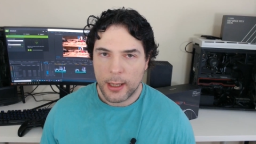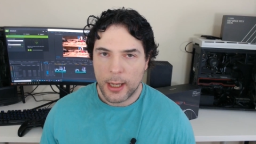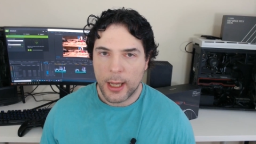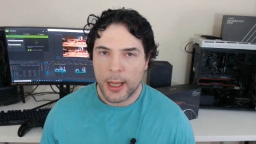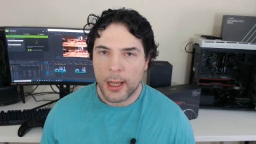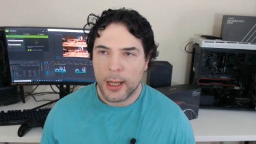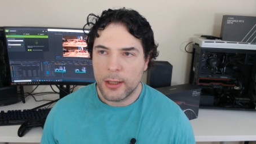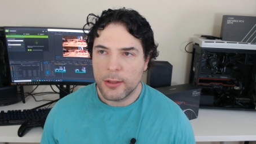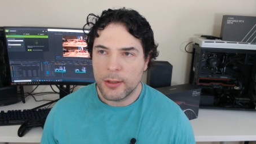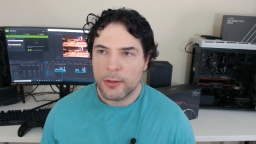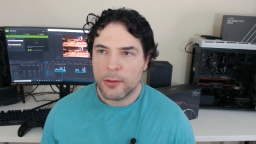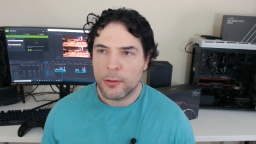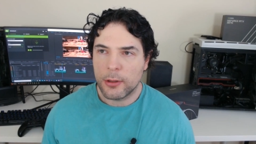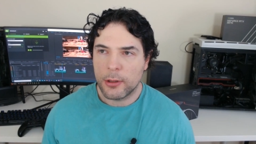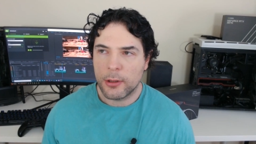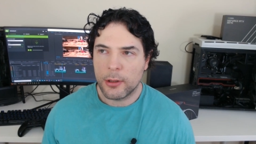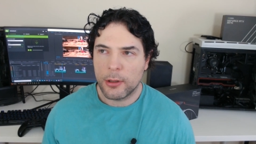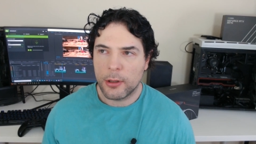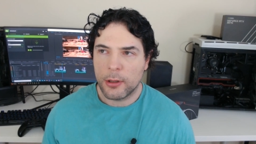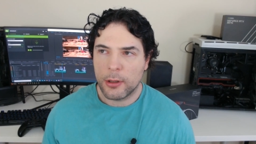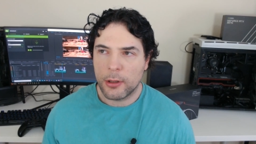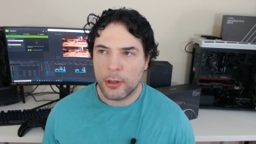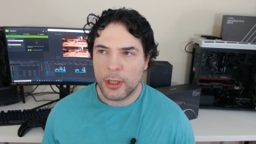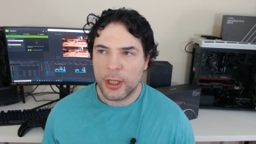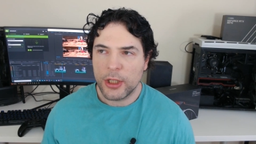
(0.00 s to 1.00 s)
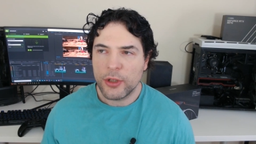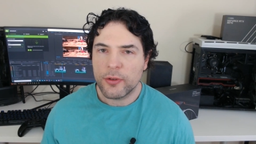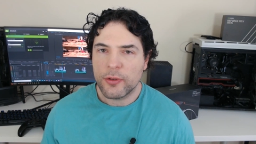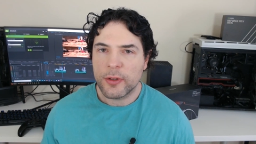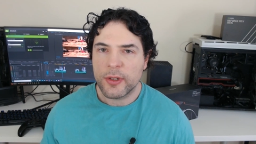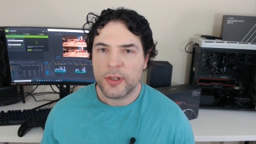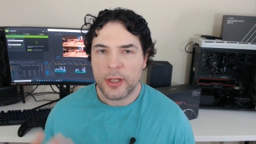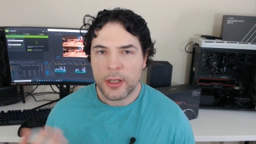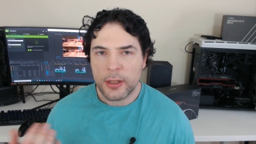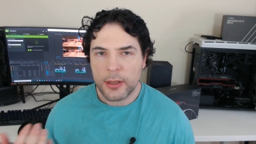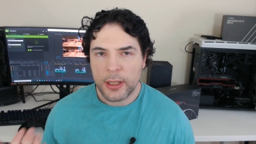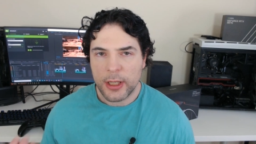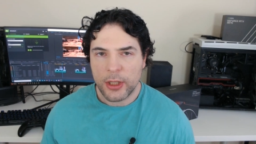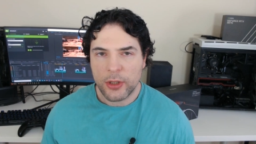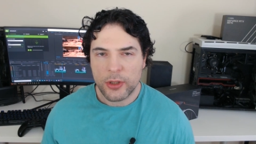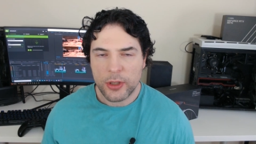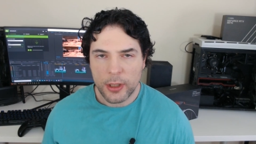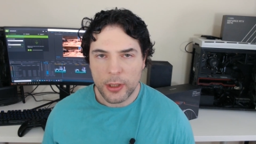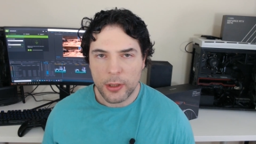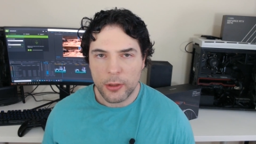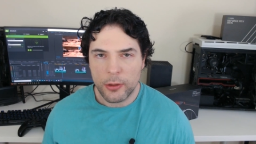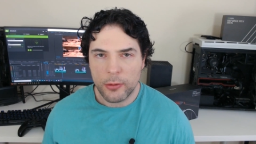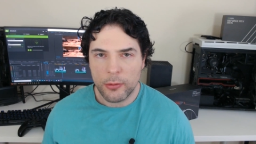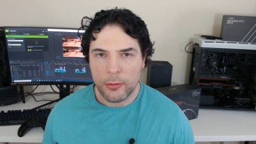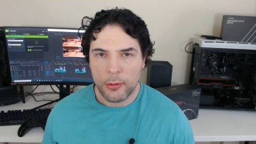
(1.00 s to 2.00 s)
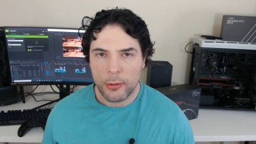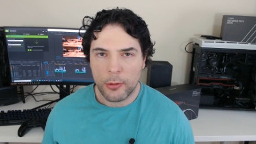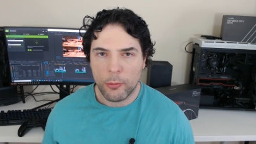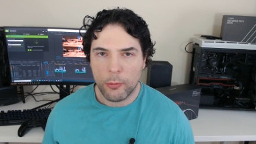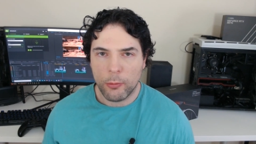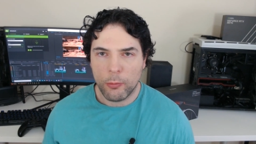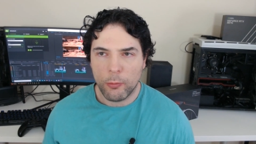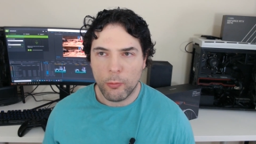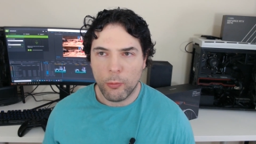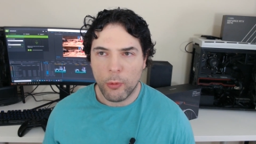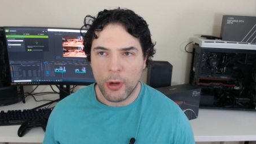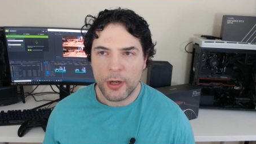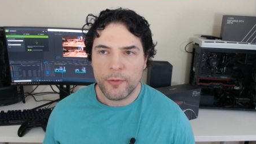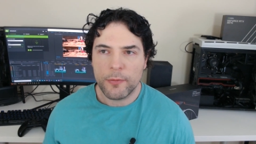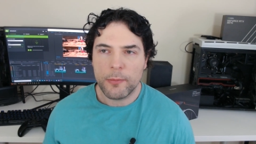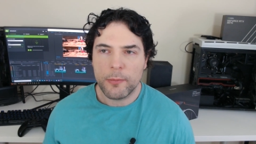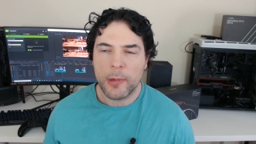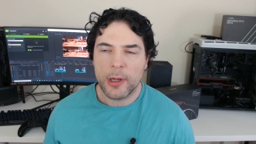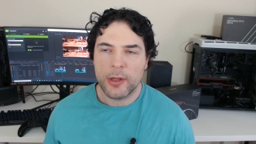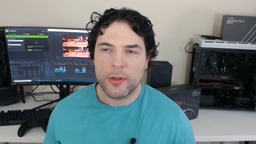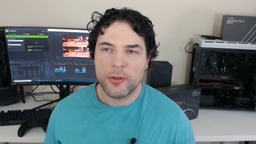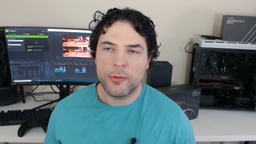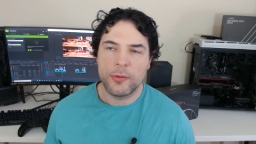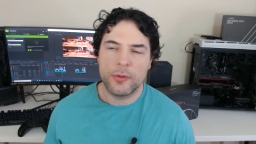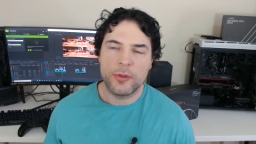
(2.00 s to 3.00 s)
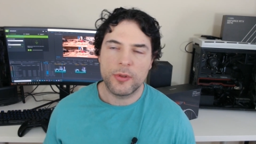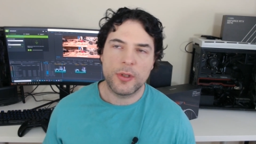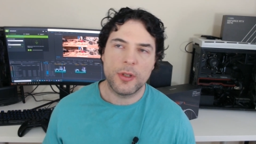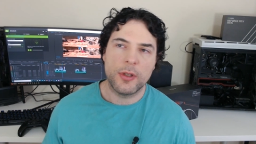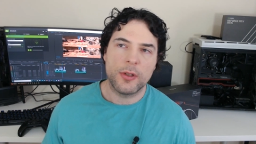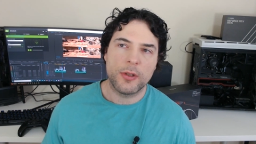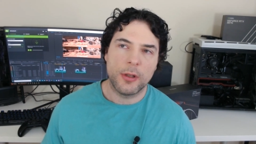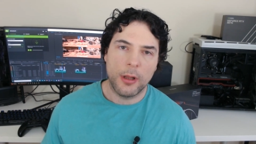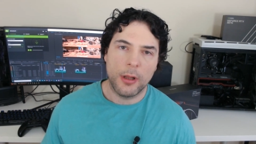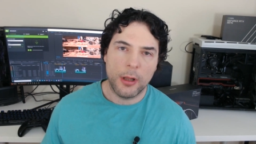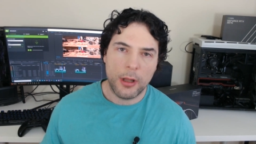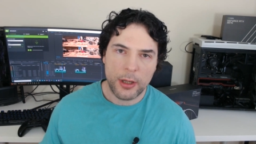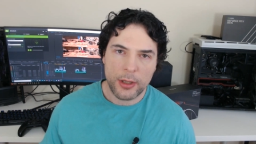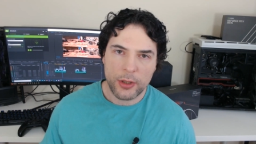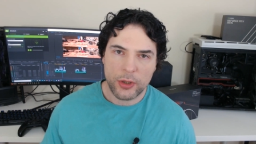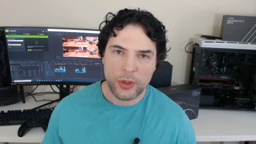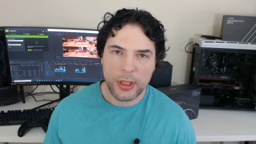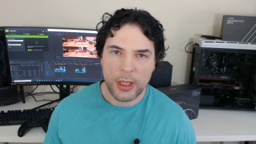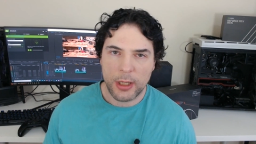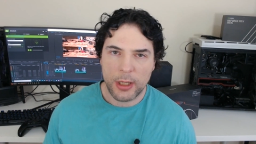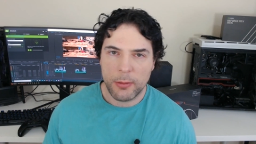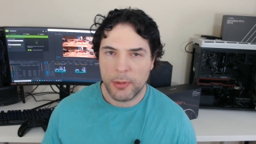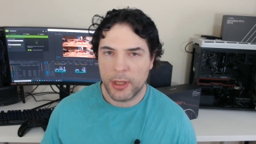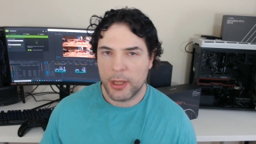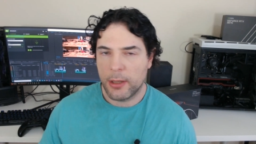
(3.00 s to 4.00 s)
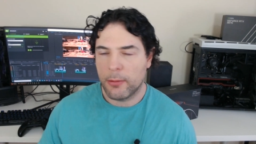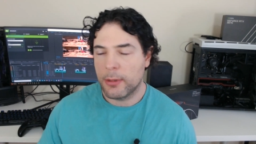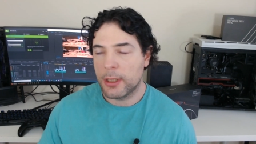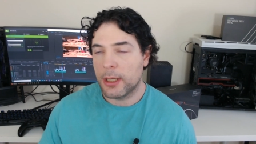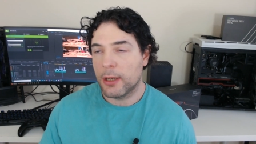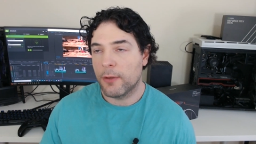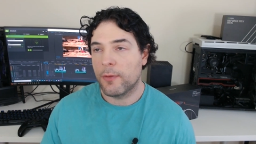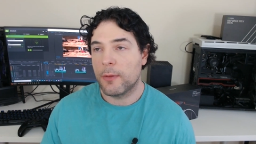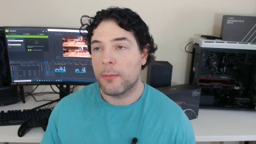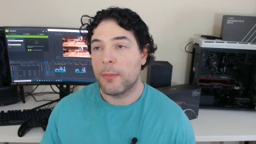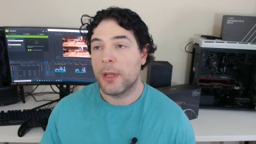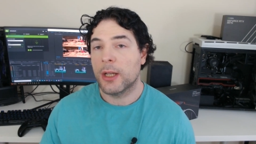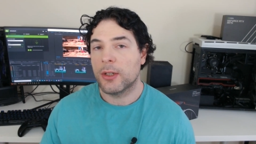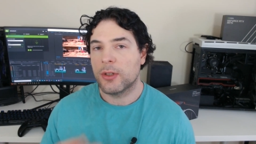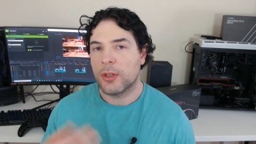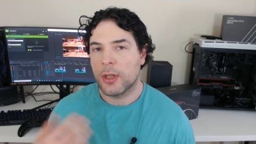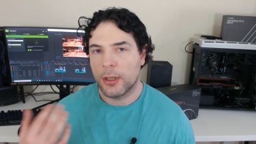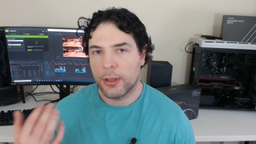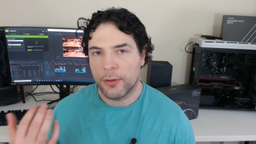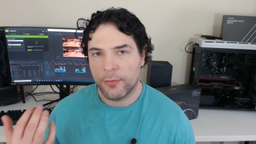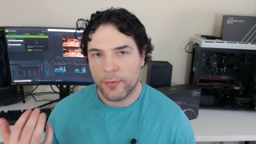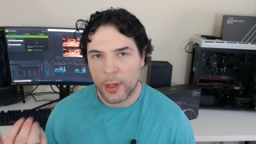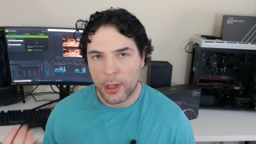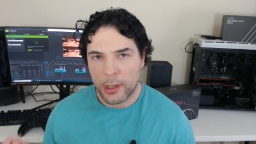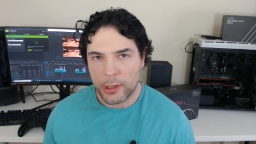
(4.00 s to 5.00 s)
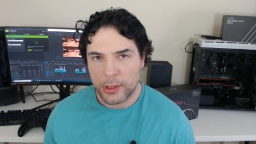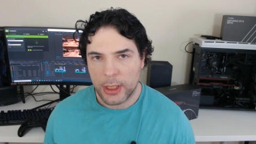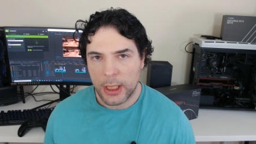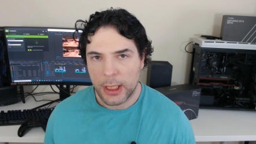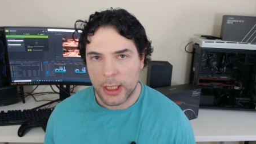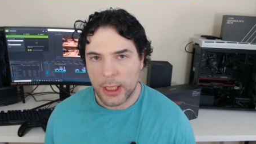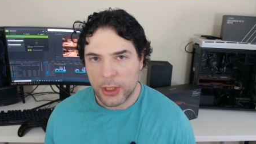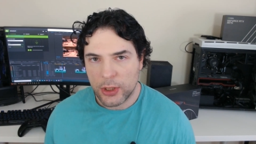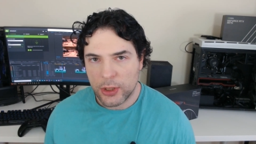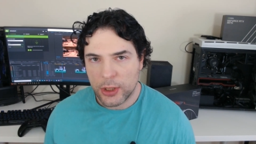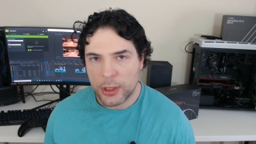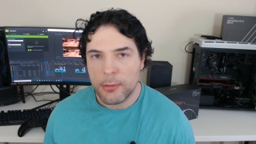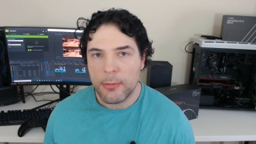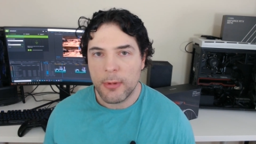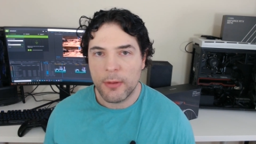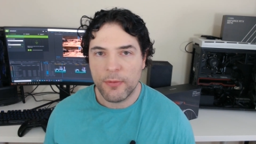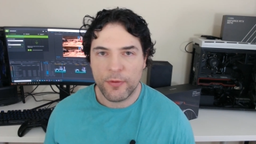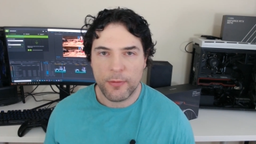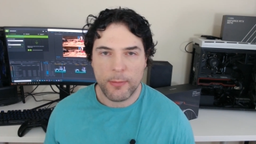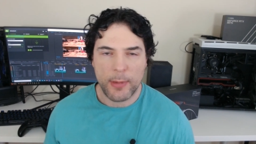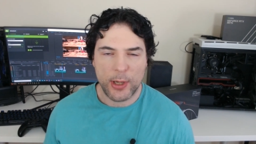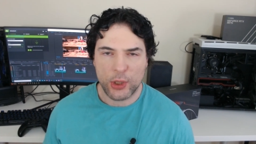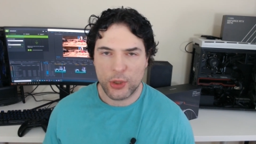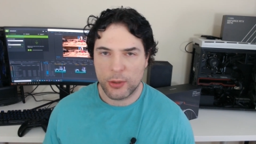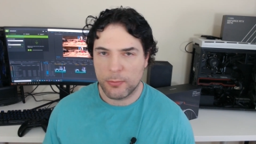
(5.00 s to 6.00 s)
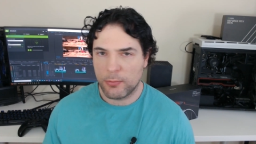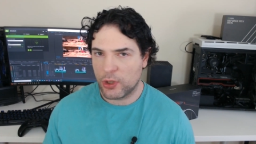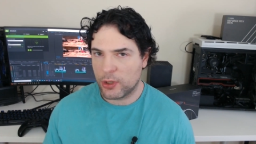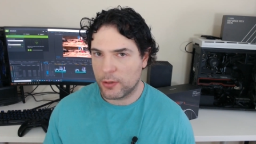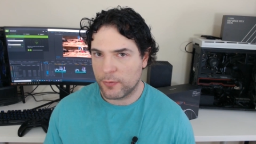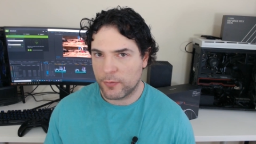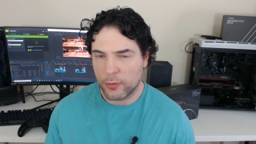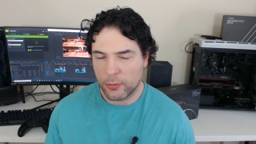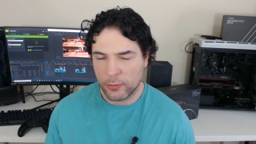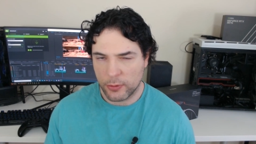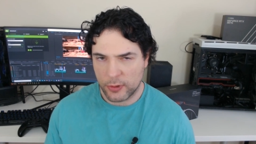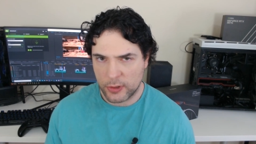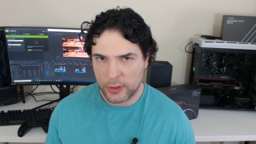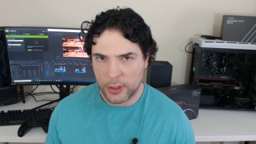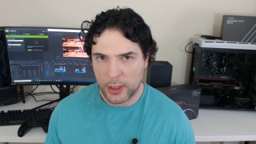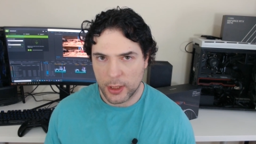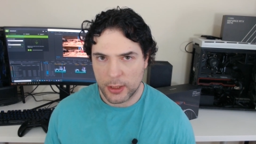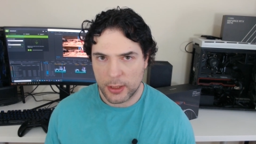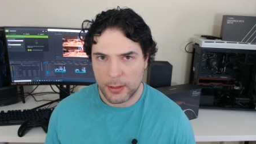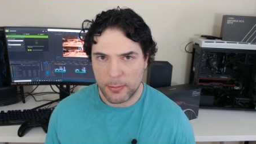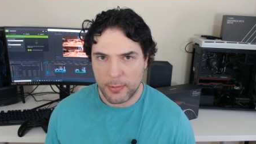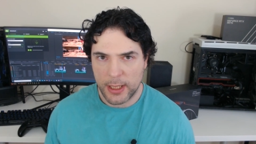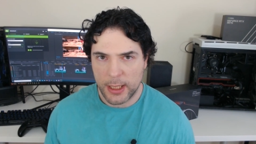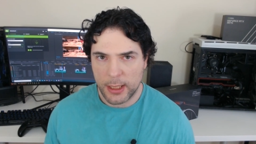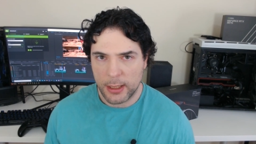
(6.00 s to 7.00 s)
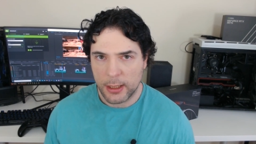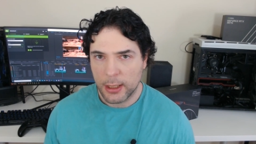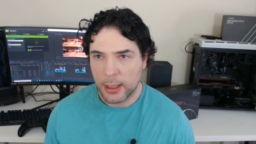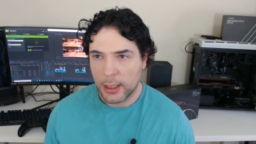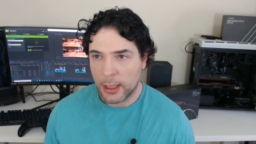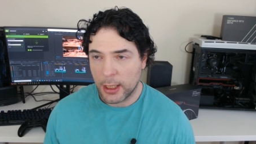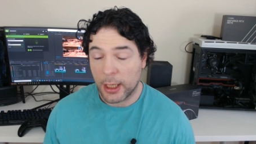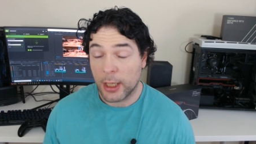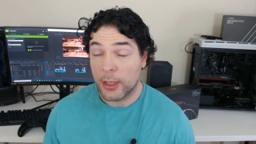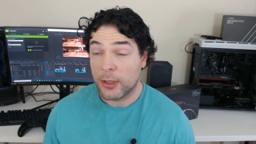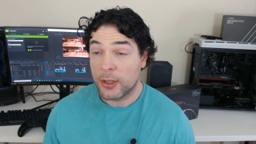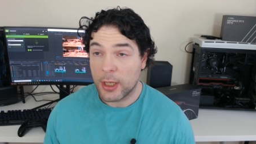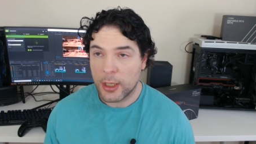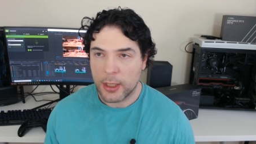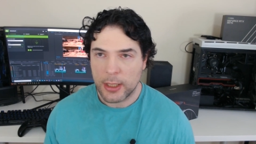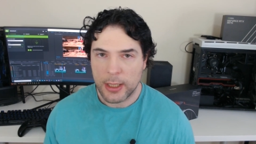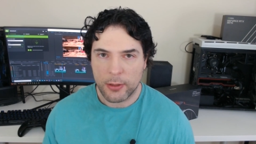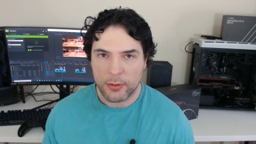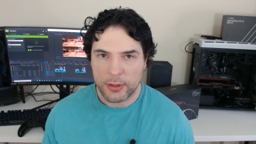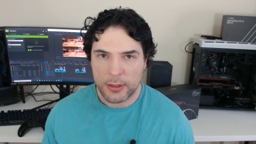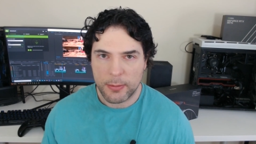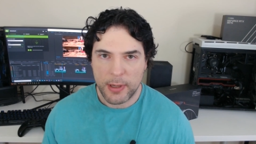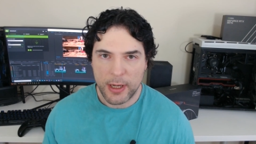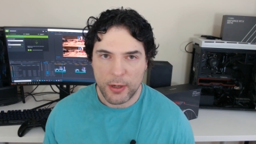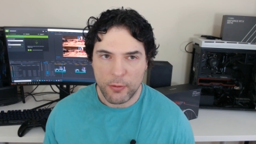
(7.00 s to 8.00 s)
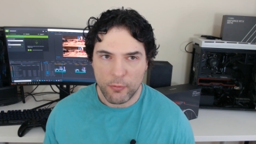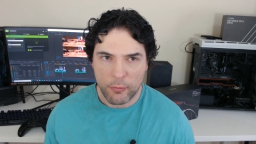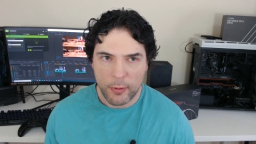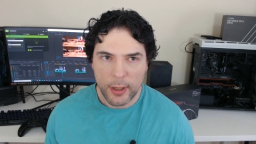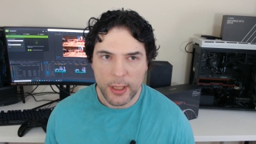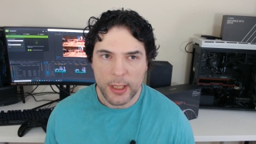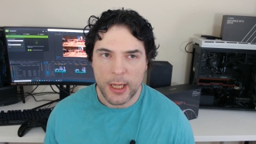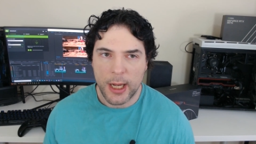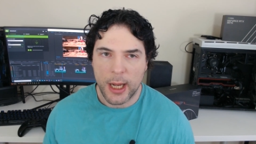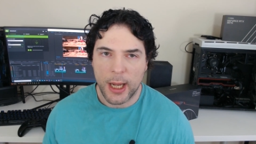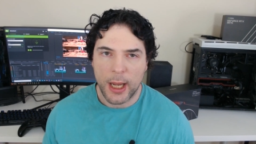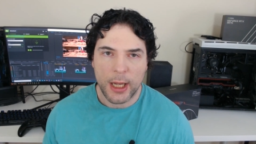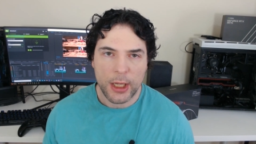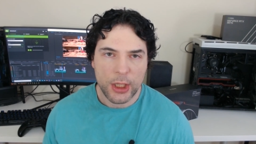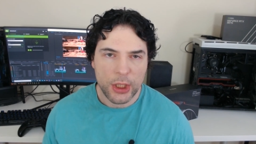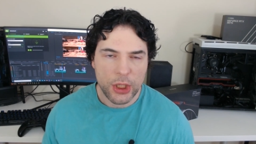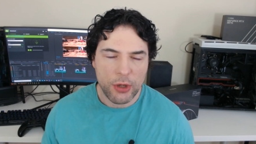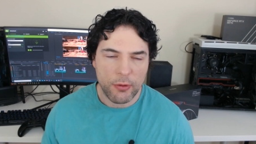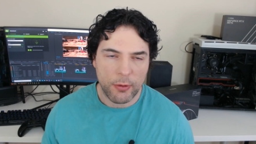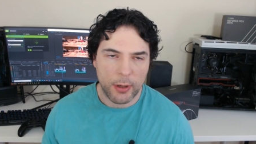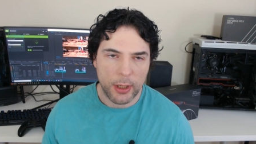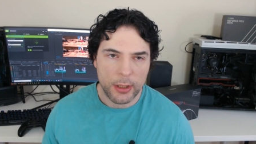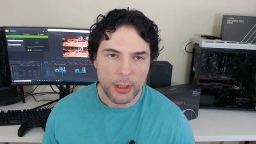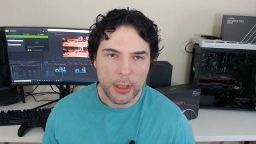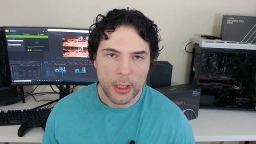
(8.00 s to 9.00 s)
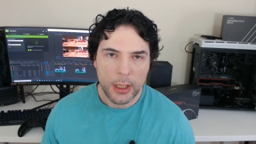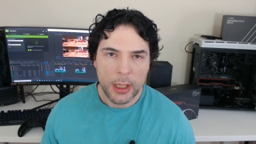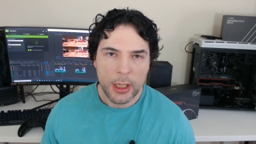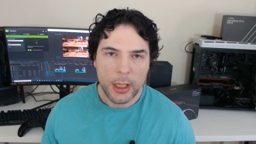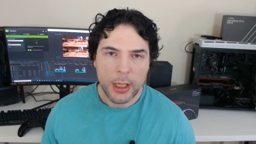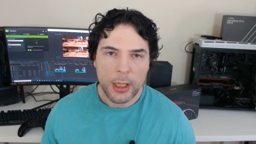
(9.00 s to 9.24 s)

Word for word: And Interestingly too, one of my sources last year when they were giving me a ton of RDNA2 information, which of course turned to be uh, turned out to be really accurate,